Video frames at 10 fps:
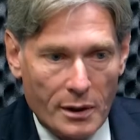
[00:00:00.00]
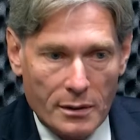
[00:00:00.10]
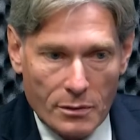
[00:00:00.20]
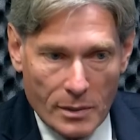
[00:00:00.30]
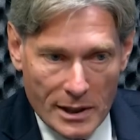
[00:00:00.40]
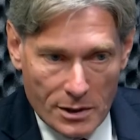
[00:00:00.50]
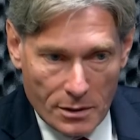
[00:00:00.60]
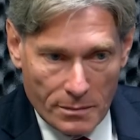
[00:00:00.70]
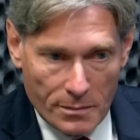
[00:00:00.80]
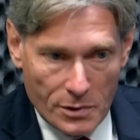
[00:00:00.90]
the right
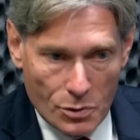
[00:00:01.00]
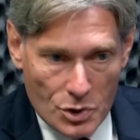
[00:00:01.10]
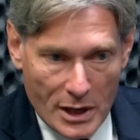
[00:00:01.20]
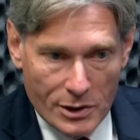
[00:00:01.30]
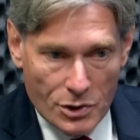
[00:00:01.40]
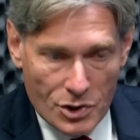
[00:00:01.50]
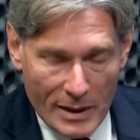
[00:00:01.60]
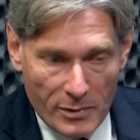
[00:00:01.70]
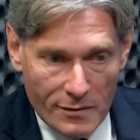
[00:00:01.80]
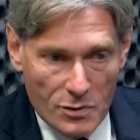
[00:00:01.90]
to use
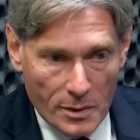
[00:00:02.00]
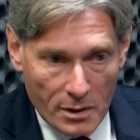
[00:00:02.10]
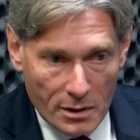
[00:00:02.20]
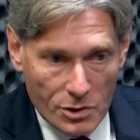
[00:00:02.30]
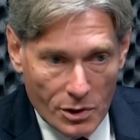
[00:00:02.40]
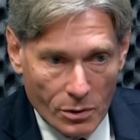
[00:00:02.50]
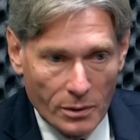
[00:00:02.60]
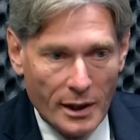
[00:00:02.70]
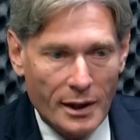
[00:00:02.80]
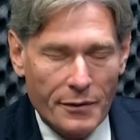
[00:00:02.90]
contraceptives, birth control,
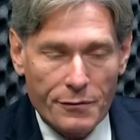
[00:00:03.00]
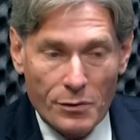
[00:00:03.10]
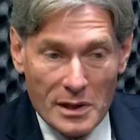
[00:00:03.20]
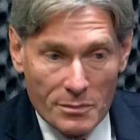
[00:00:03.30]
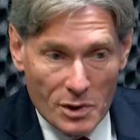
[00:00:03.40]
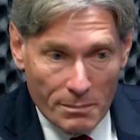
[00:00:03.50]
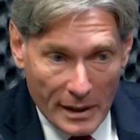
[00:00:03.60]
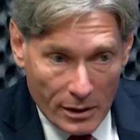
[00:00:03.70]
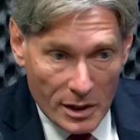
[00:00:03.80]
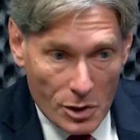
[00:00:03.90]
the freedom to
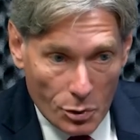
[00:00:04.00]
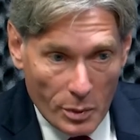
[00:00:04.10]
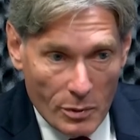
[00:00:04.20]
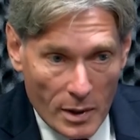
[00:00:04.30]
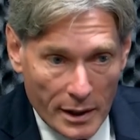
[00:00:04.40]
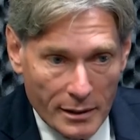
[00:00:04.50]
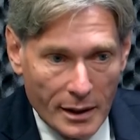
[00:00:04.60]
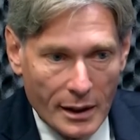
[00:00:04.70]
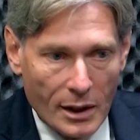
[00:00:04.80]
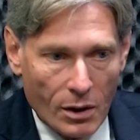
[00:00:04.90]
marry who we want.
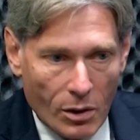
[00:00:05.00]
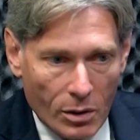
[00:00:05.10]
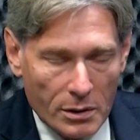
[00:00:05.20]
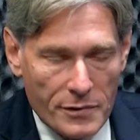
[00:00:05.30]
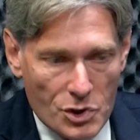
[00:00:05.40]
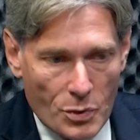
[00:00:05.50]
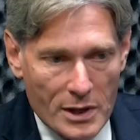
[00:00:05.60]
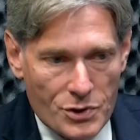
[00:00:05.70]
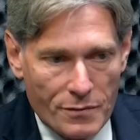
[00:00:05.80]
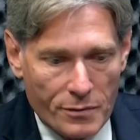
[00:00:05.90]
All of these
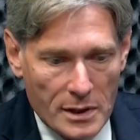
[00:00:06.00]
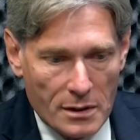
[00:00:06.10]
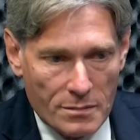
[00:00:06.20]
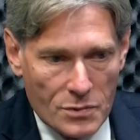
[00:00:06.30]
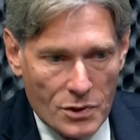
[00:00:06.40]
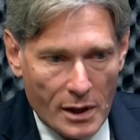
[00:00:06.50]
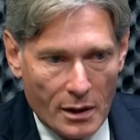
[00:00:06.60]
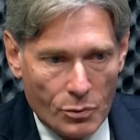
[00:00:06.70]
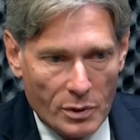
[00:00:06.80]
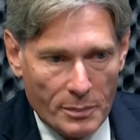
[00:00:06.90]
rights and freedoms
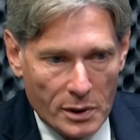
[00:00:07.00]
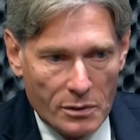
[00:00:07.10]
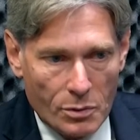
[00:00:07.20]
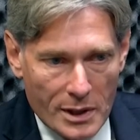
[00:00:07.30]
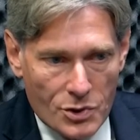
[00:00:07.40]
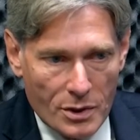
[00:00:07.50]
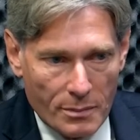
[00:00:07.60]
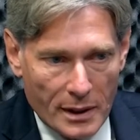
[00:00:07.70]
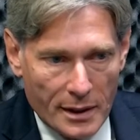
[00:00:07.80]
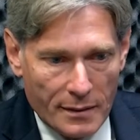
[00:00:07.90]
were put at risk
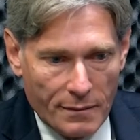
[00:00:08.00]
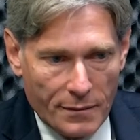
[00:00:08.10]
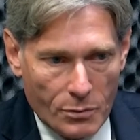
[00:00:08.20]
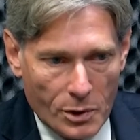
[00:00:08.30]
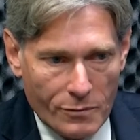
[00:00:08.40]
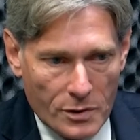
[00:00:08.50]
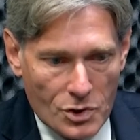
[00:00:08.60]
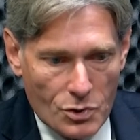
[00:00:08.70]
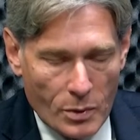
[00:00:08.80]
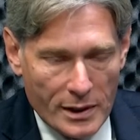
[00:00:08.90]
by the Roe
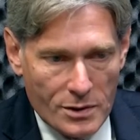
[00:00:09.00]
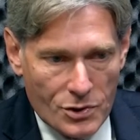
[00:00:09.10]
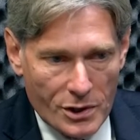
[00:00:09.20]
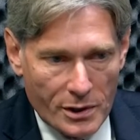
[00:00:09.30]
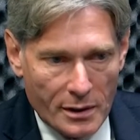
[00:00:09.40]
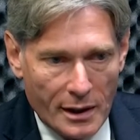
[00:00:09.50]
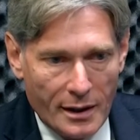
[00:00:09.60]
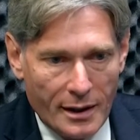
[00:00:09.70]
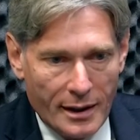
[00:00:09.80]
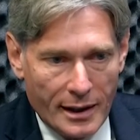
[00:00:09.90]
versus Wade decision.
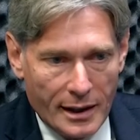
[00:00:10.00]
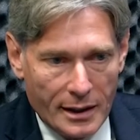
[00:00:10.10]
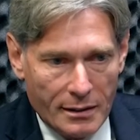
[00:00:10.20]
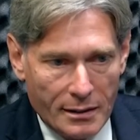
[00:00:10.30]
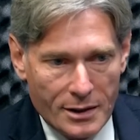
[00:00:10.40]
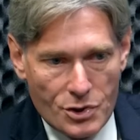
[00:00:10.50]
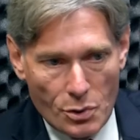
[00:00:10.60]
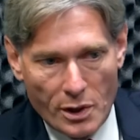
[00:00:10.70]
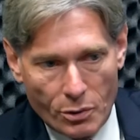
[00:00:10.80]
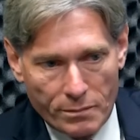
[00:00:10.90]
And as you
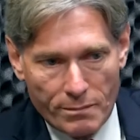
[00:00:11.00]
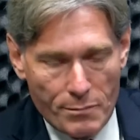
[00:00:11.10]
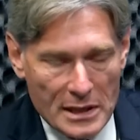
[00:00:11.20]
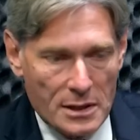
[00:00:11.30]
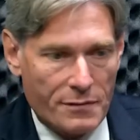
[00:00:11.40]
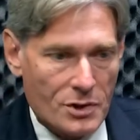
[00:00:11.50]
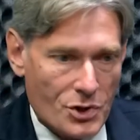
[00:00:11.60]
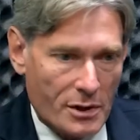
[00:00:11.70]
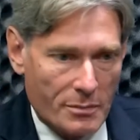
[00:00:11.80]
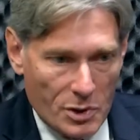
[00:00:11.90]
know, big difference
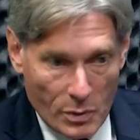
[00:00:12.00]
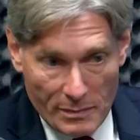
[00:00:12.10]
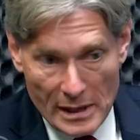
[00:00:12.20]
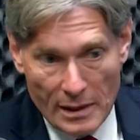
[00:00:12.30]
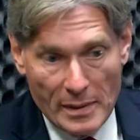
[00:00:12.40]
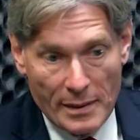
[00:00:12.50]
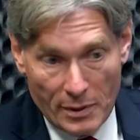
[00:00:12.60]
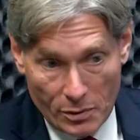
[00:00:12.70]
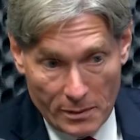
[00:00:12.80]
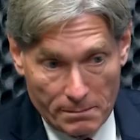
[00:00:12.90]
here between me and my
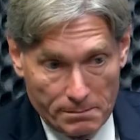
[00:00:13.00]
opponent.